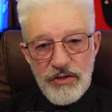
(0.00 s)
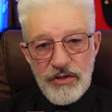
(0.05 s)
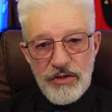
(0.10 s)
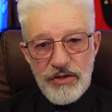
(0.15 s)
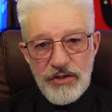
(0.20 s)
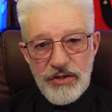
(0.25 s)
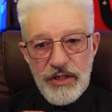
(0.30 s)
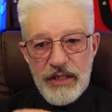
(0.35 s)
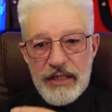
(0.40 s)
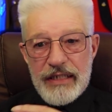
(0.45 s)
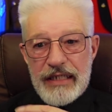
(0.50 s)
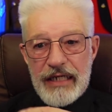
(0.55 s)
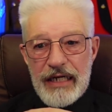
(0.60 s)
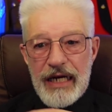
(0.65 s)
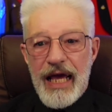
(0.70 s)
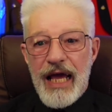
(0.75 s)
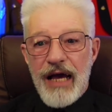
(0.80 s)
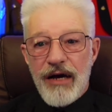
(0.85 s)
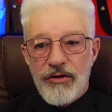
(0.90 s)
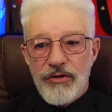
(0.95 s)
signal
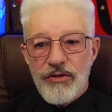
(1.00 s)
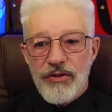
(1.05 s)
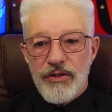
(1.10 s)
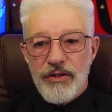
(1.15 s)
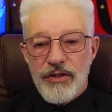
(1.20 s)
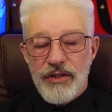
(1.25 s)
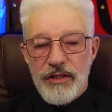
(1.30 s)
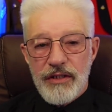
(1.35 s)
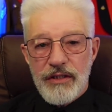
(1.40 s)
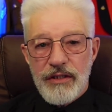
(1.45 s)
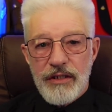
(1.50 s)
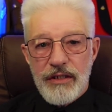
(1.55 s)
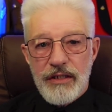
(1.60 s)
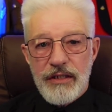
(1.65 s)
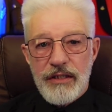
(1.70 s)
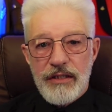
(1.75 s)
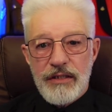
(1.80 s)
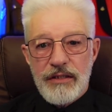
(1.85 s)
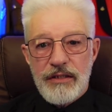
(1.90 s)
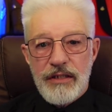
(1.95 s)
out
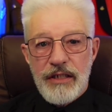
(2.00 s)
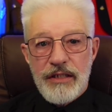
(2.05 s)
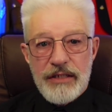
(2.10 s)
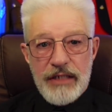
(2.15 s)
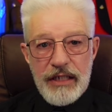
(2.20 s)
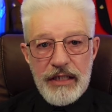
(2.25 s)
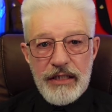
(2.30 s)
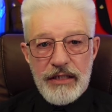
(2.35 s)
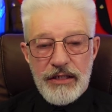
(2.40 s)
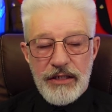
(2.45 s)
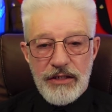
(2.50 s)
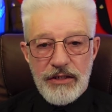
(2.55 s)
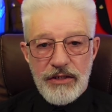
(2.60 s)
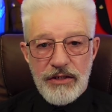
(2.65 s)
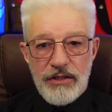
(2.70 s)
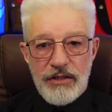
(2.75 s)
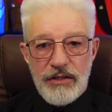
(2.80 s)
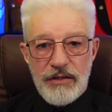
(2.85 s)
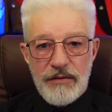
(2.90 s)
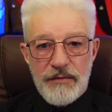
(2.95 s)
the
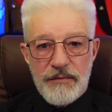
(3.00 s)
tinnitus.